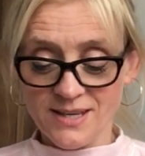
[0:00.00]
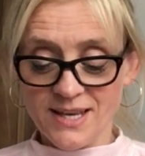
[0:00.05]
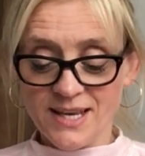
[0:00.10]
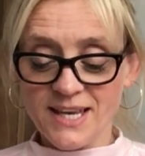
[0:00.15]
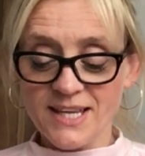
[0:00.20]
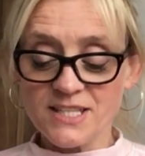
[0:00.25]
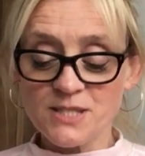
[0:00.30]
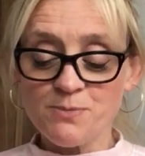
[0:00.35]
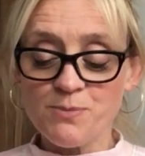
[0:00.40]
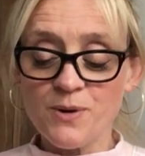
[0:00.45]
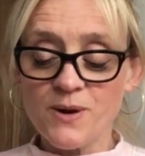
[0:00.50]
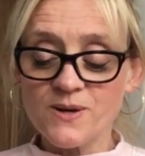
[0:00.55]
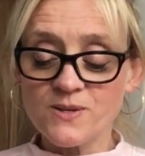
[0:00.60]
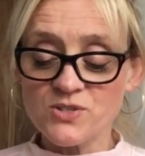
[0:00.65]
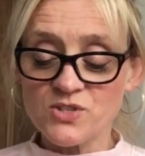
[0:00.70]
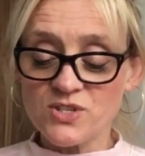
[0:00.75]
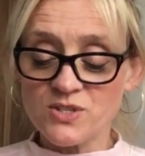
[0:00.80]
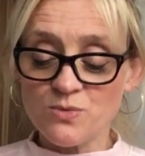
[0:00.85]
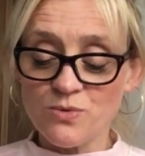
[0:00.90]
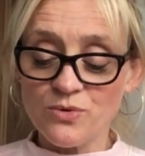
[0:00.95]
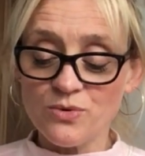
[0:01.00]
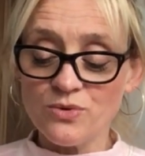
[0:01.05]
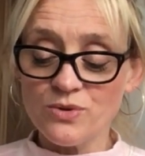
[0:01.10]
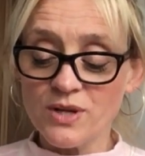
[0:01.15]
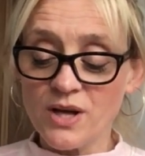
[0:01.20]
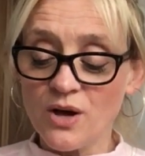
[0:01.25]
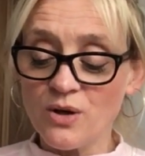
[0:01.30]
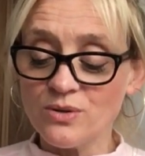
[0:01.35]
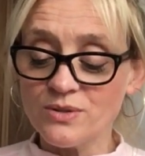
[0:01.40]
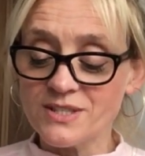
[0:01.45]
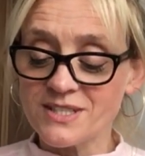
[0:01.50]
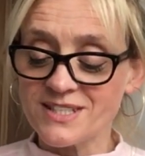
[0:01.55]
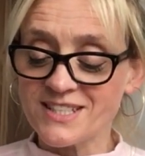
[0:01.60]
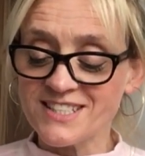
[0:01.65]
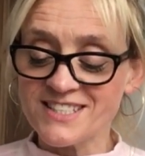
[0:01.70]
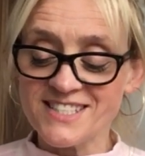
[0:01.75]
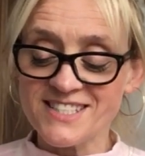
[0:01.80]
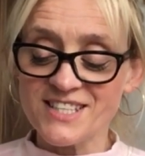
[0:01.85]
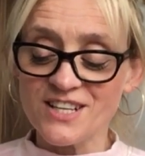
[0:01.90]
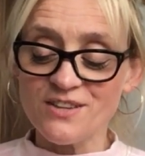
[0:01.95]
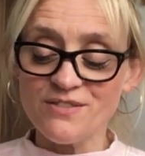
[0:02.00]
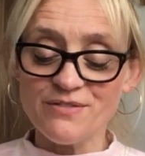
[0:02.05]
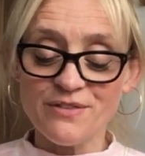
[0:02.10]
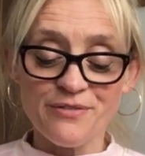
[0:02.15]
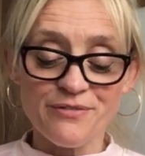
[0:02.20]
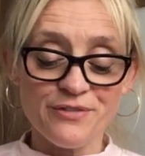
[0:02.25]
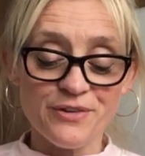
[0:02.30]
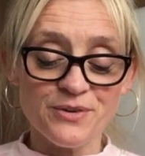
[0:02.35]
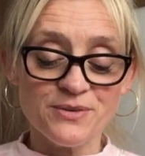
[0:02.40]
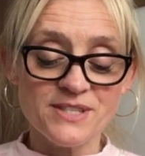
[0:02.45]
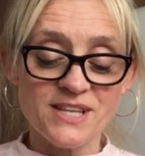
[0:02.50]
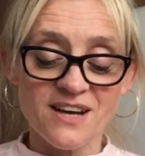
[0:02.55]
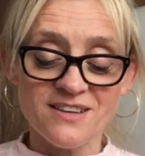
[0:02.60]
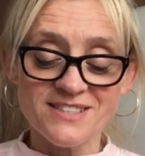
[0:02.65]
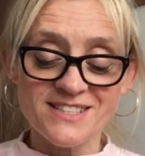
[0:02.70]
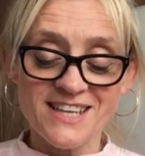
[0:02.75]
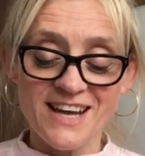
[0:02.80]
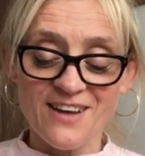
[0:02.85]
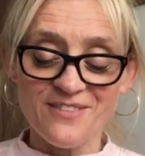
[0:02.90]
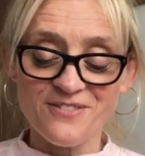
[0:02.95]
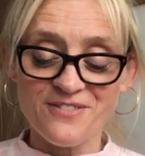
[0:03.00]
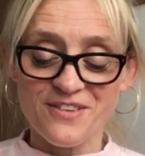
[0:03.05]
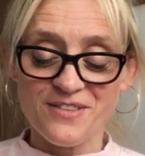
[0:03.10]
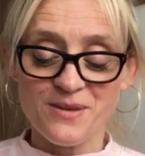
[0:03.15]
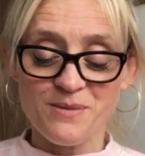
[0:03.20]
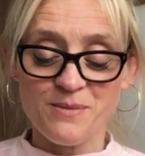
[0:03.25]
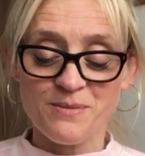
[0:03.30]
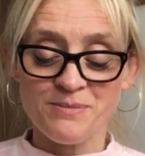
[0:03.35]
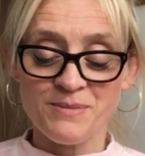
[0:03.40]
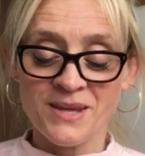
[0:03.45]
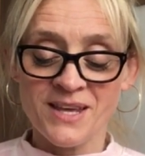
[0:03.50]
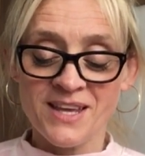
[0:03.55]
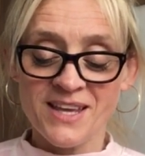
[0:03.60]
Its branches were all golden, and silver fruit hung down from them,